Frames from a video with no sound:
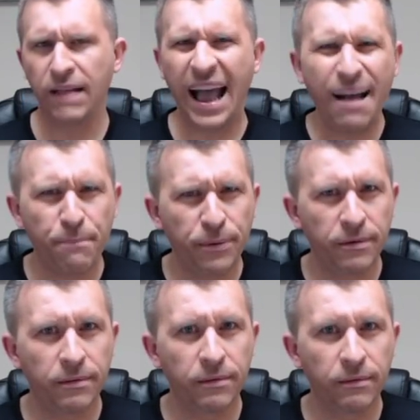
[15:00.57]
Up!
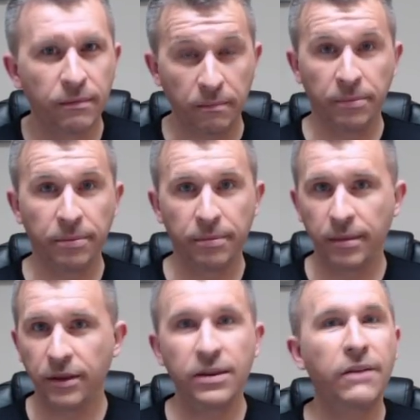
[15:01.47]

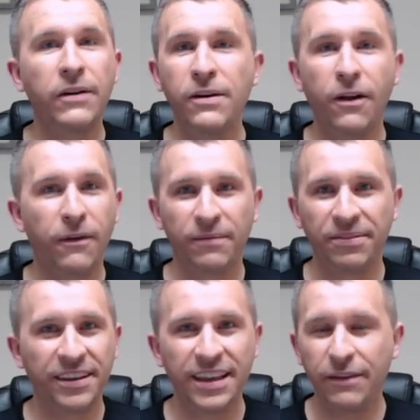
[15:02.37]
You never know.
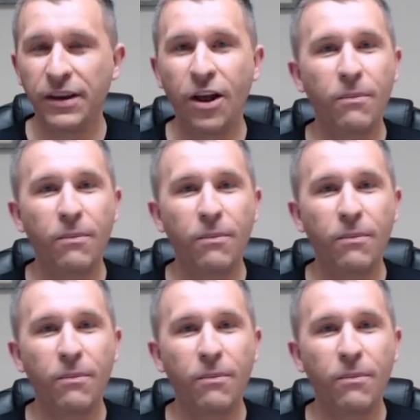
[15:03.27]
You never know.